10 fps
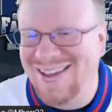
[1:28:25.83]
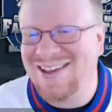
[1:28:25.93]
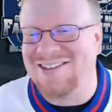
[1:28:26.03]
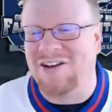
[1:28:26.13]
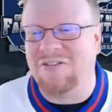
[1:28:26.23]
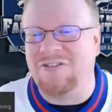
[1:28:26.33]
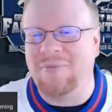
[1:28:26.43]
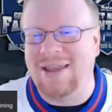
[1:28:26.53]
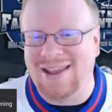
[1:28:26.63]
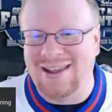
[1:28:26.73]
So for
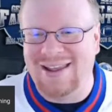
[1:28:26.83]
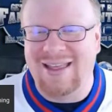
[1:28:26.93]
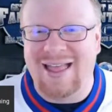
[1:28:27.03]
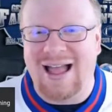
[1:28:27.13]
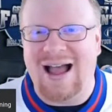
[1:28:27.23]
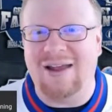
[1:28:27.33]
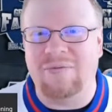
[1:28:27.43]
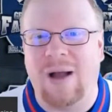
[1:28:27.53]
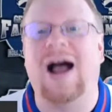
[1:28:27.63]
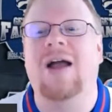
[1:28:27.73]
me,
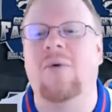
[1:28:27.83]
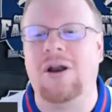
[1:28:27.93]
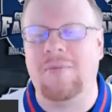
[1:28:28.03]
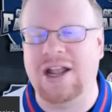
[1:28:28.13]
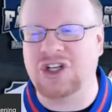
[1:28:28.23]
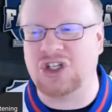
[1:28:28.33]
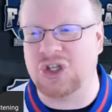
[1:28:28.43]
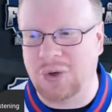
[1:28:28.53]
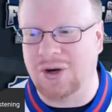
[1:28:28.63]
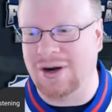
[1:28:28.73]
I want to make
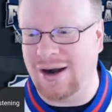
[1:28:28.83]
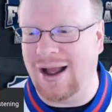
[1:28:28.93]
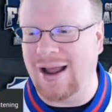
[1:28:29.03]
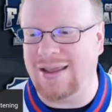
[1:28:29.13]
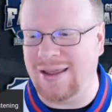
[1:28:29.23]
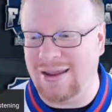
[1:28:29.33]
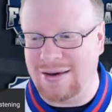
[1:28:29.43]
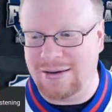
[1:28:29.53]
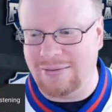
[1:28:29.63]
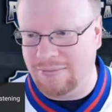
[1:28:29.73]
sure I
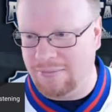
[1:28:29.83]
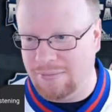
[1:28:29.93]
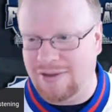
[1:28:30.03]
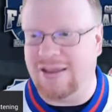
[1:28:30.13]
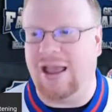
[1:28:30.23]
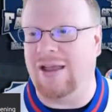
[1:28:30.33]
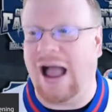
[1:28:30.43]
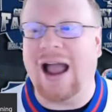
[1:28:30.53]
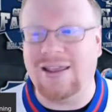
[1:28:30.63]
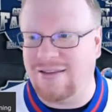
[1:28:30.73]
can
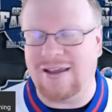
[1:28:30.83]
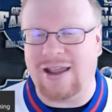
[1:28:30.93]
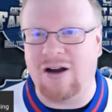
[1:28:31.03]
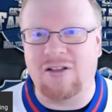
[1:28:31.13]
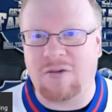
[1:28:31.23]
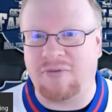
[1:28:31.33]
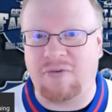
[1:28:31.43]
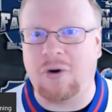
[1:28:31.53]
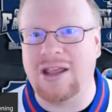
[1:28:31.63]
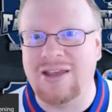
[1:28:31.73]
take care of this
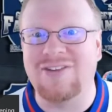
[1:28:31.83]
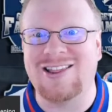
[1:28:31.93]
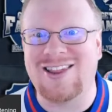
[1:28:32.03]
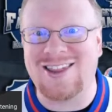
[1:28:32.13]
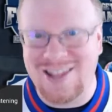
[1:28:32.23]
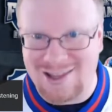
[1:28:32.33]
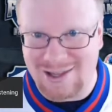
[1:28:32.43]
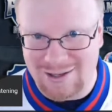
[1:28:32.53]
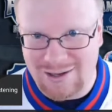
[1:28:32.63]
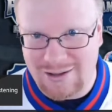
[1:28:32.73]
before he even sees
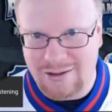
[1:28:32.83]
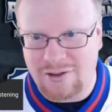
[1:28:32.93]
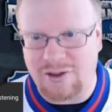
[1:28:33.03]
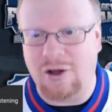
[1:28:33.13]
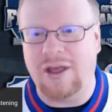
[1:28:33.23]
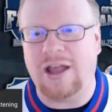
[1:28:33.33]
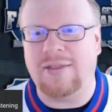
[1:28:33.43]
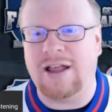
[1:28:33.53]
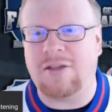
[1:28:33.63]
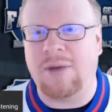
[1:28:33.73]
it. So
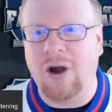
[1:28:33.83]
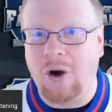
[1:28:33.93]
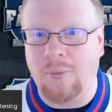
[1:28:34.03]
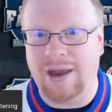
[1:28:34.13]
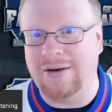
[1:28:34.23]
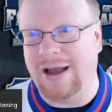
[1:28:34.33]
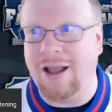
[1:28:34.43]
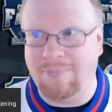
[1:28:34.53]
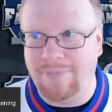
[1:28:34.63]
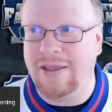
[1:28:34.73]
that's my hope. And
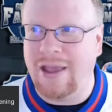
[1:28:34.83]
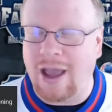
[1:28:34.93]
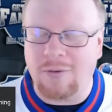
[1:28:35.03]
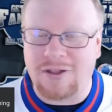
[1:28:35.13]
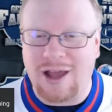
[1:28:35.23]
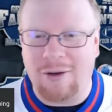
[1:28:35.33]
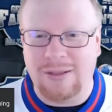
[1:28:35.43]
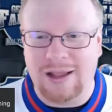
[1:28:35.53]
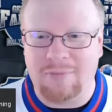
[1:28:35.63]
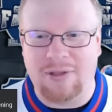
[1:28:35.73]
I was out
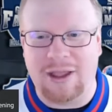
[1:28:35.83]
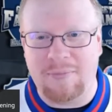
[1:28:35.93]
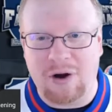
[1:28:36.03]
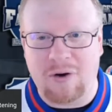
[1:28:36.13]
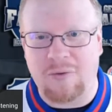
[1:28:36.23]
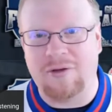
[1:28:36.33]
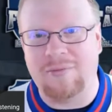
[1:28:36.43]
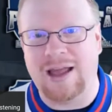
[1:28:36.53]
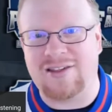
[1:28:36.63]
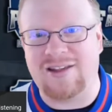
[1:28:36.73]
late playing poker with him
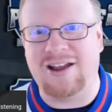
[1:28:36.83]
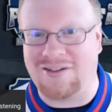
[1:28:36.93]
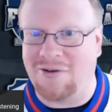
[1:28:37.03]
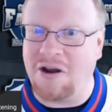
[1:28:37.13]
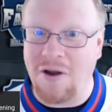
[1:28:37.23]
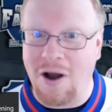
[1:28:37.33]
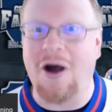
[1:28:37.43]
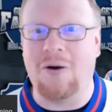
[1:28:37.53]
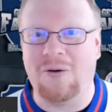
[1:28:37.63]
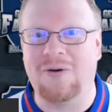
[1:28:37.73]
last night, so I
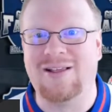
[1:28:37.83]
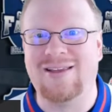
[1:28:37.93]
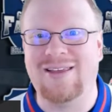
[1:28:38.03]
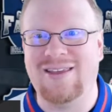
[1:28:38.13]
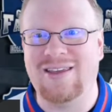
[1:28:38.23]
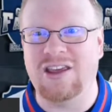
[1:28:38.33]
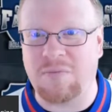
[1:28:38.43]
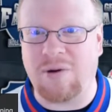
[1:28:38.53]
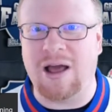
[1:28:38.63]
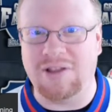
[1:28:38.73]
know he's
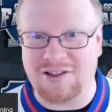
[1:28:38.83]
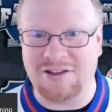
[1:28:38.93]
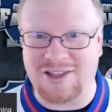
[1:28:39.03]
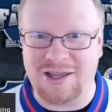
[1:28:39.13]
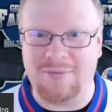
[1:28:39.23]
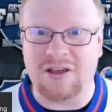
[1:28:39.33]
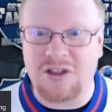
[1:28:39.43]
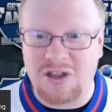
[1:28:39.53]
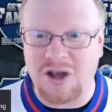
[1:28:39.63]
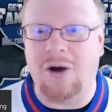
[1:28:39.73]
probably still sleeping.
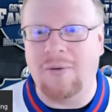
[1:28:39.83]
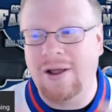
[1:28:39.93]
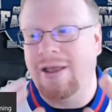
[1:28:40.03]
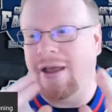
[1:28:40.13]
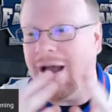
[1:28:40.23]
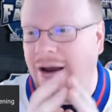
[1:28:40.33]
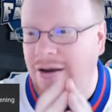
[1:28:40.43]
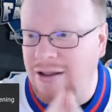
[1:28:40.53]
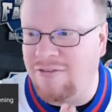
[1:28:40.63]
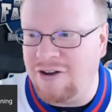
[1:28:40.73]
So I
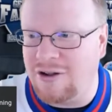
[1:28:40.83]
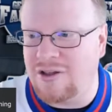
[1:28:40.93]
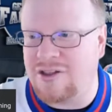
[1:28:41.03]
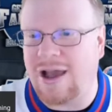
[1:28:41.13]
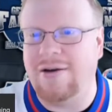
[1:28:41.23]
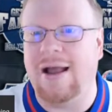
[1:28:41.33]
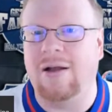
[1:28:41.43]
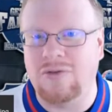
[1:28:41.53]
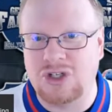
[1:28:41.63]
need to figure this out now.